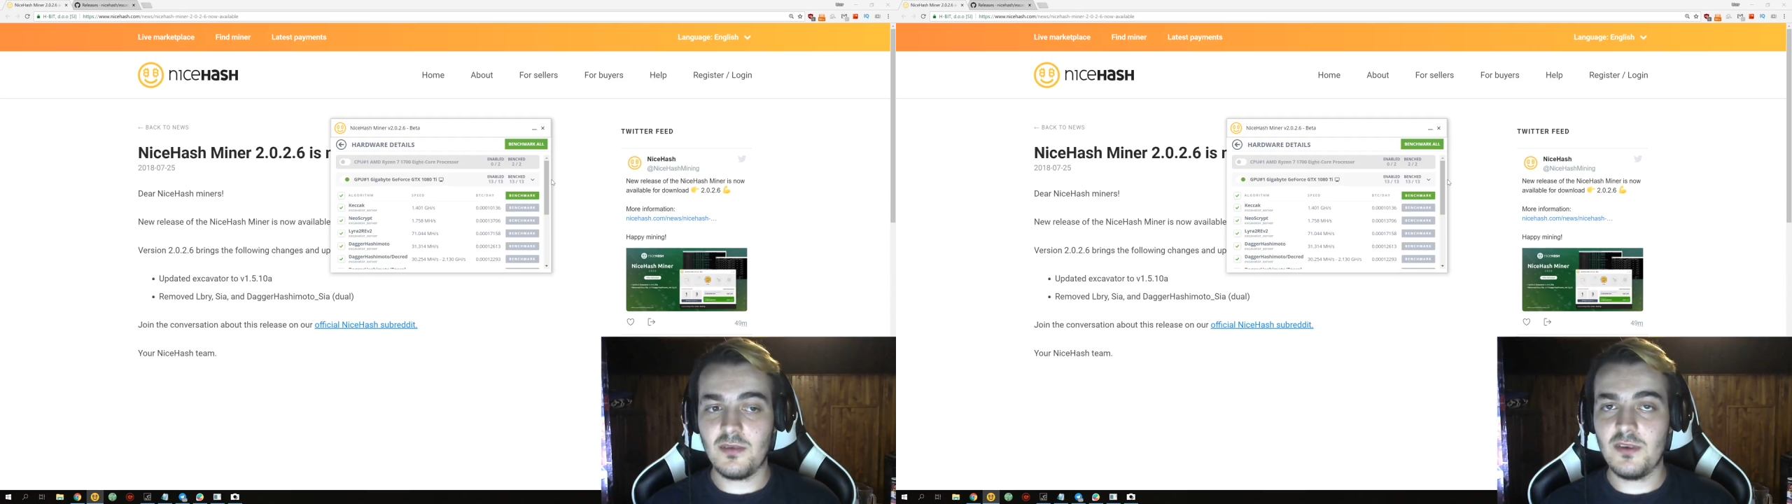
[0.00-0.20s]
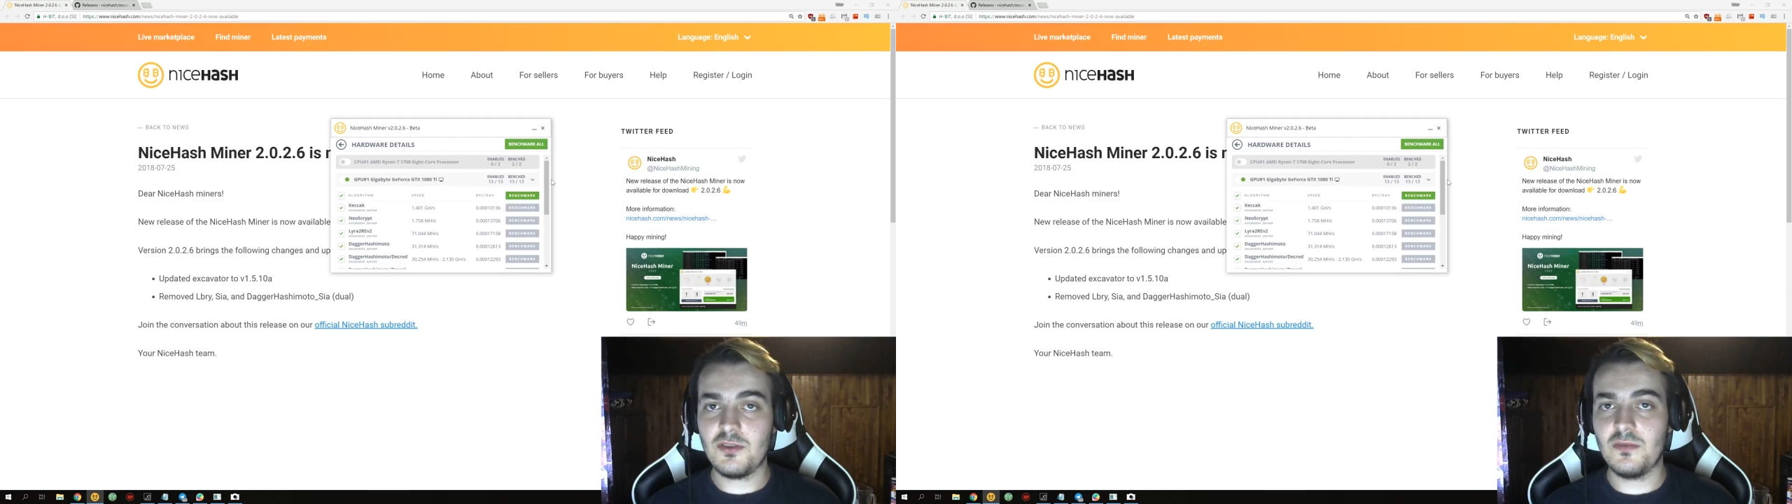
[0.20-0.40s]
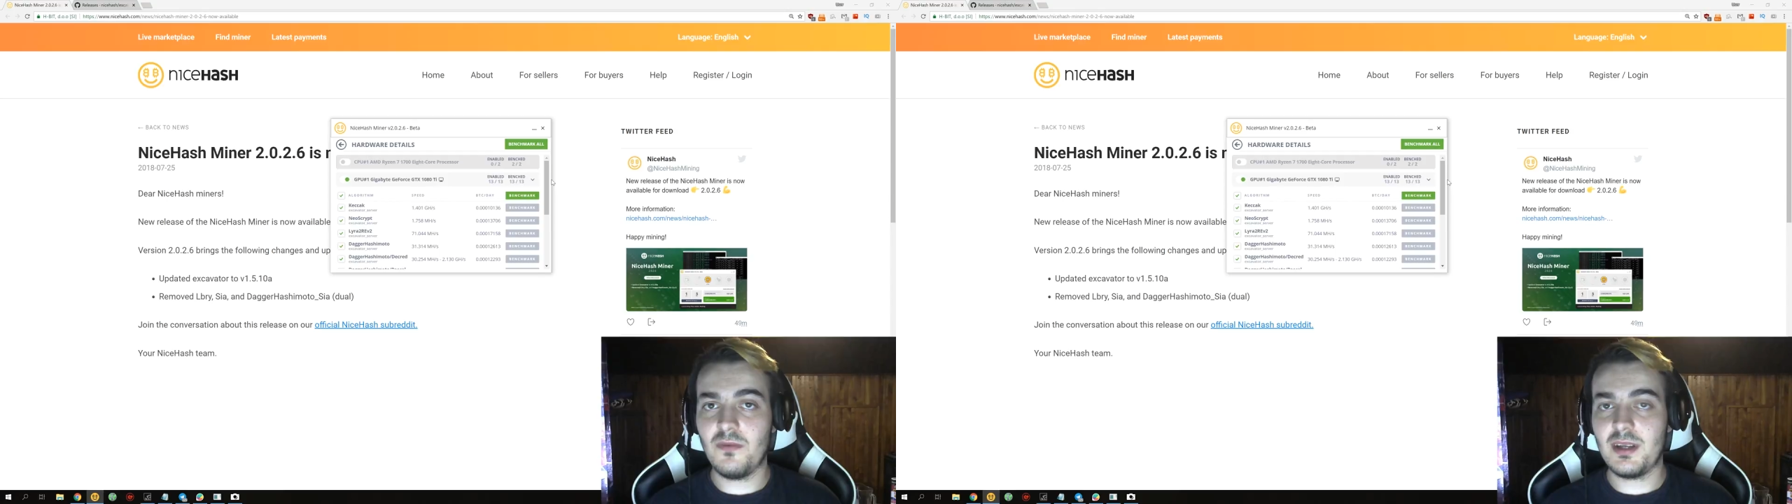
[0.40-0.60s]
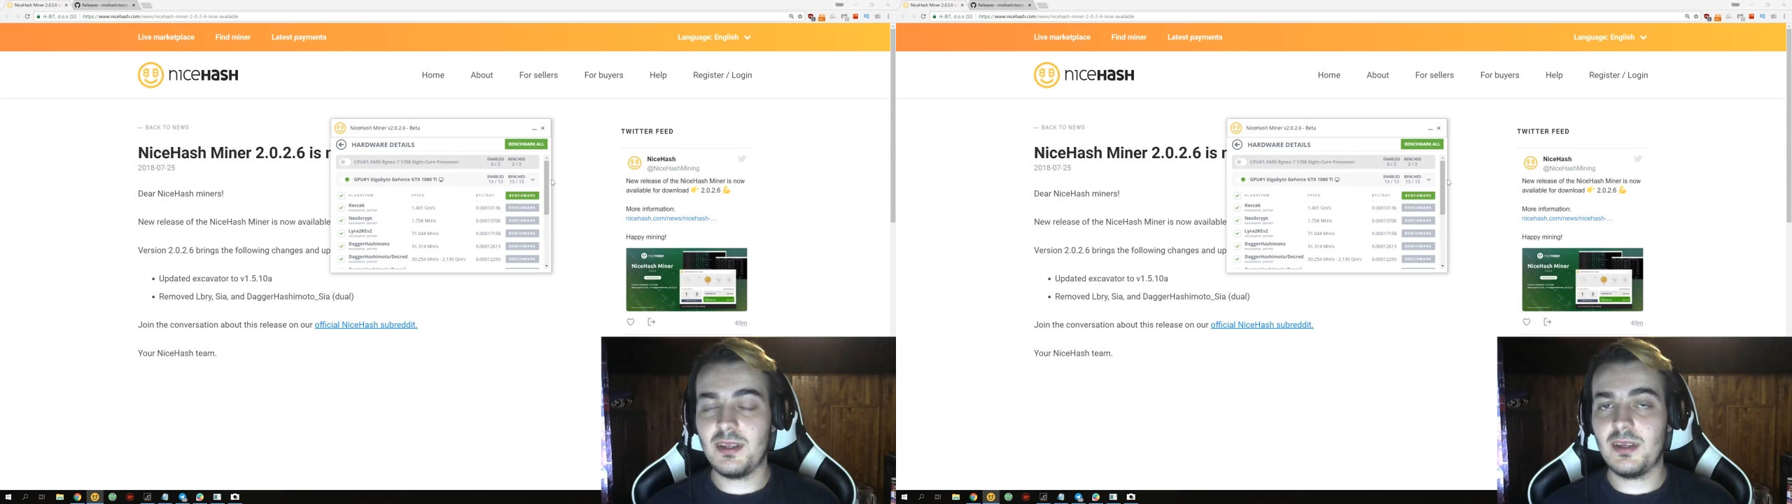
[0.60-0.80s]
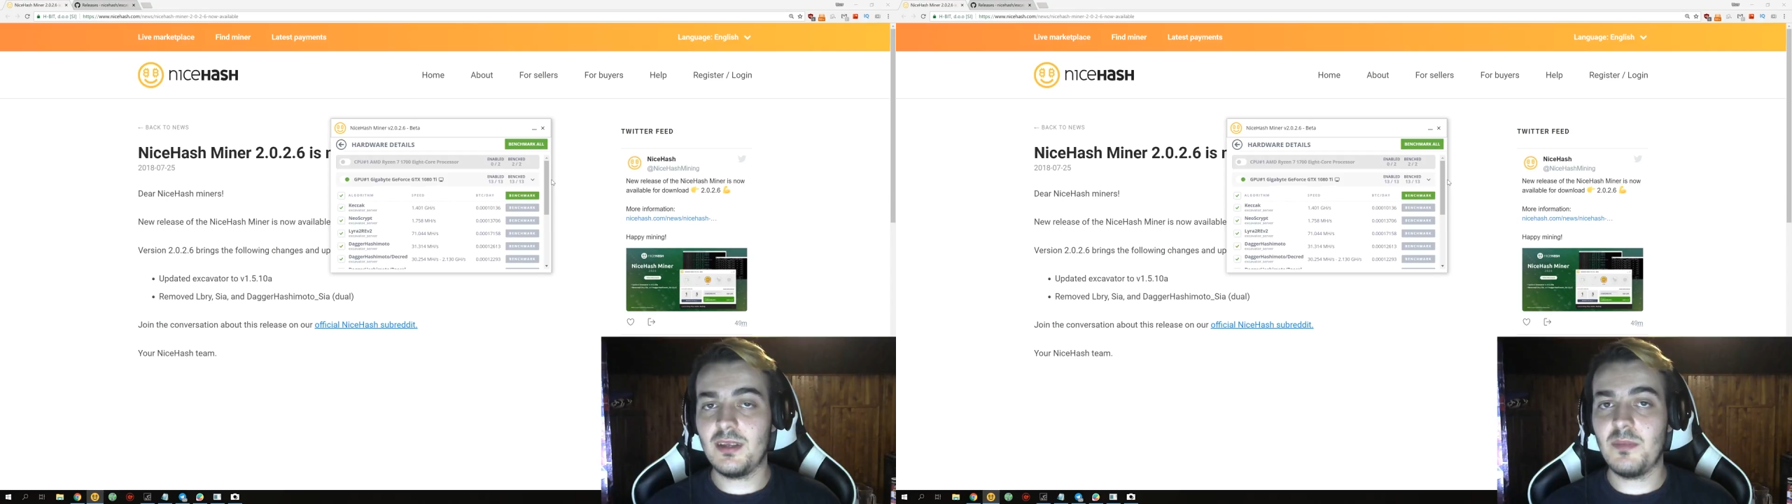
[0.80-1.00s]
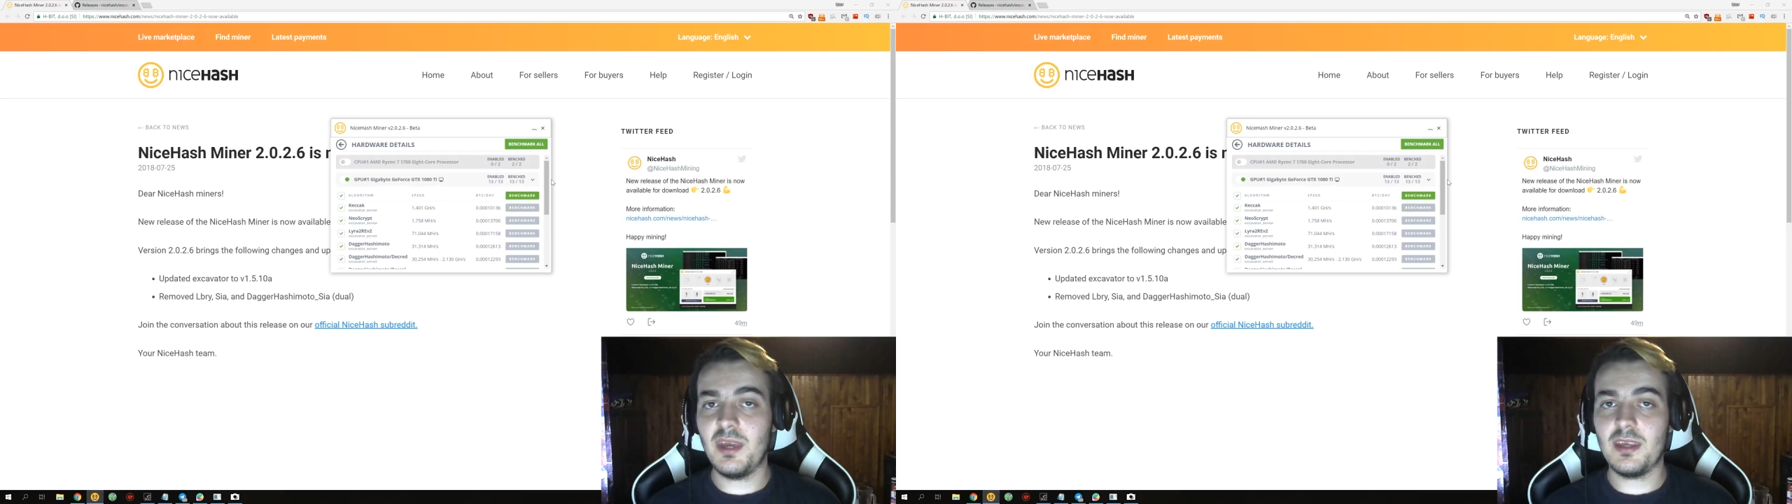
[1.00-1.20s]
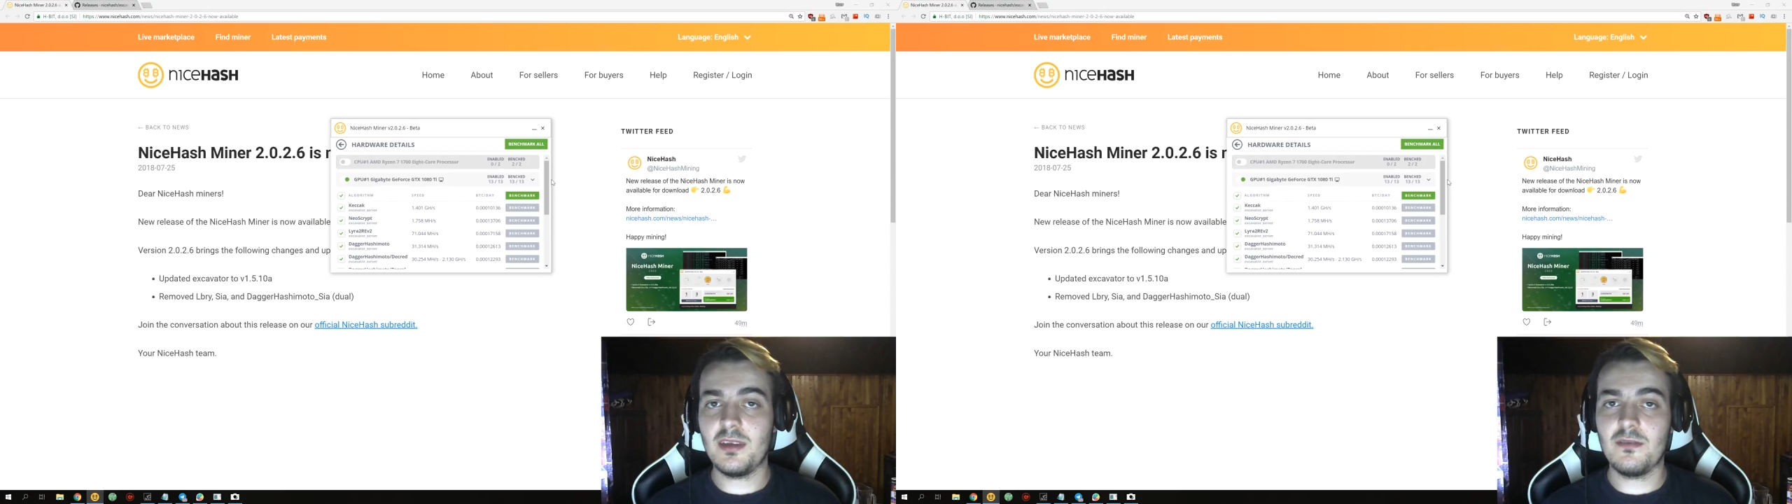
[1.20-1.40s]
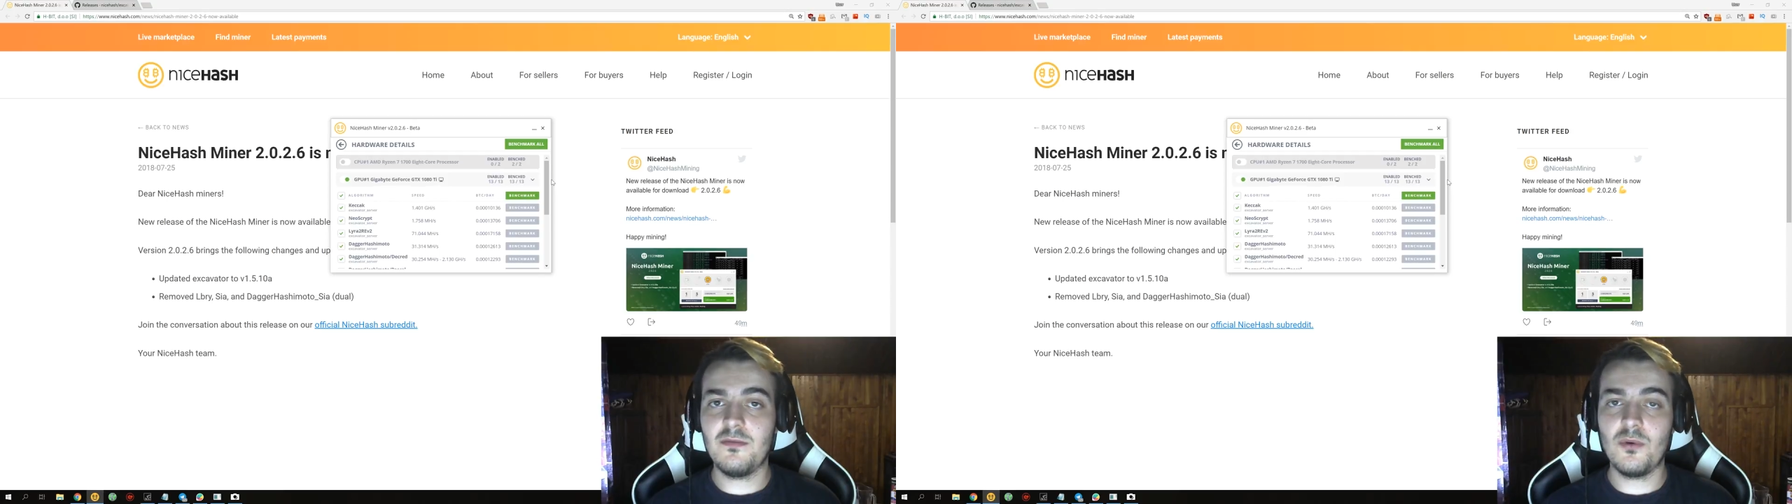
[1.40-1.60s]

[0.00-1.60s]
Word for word: question why they're not making